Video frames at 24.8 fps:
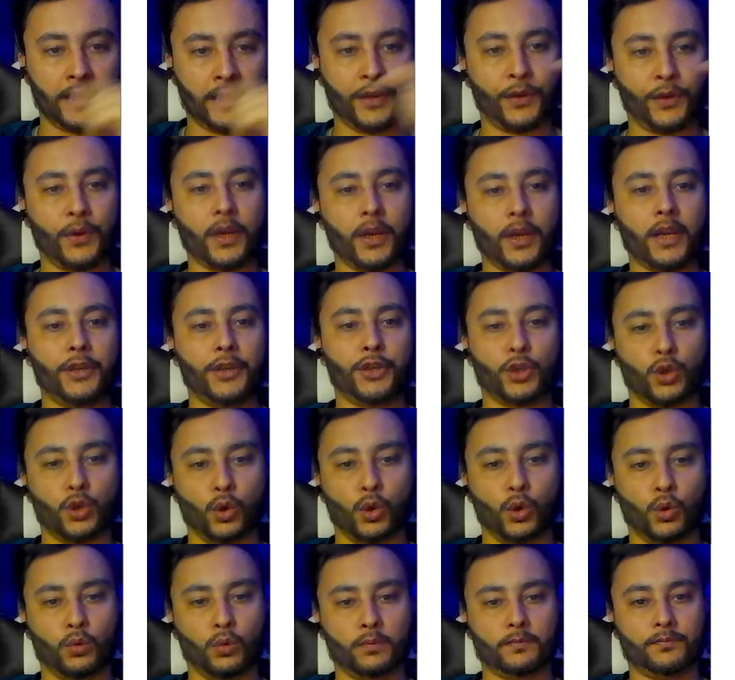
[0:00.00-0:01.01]
Here you
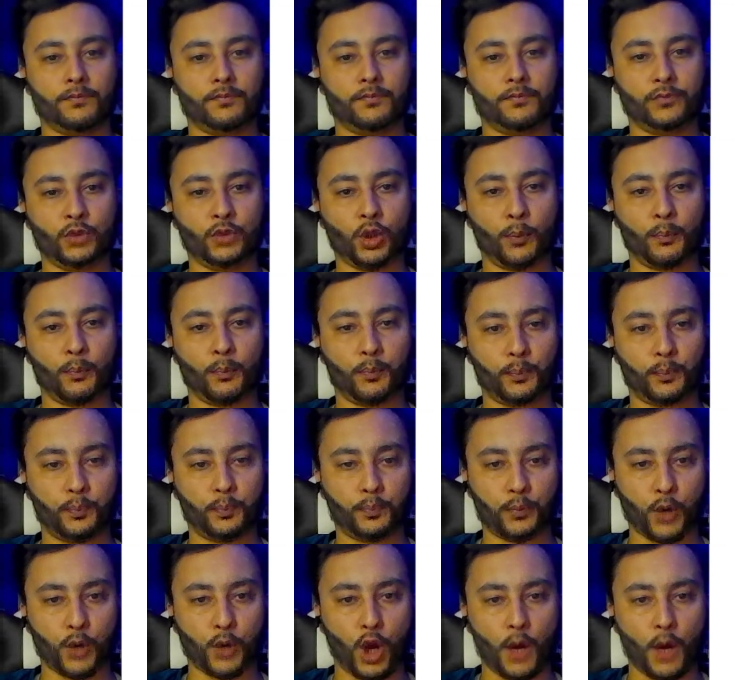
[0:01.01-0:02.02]
go. The
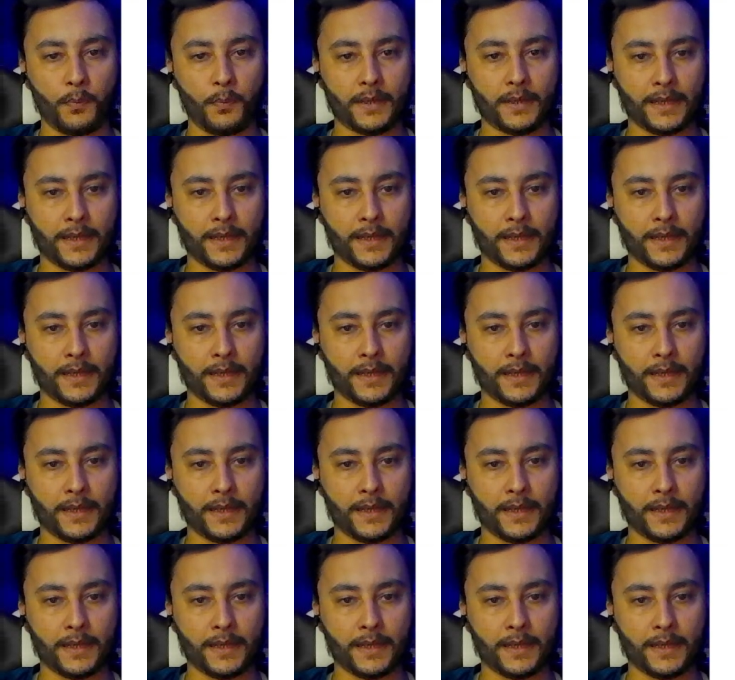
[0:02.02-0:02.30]
prompt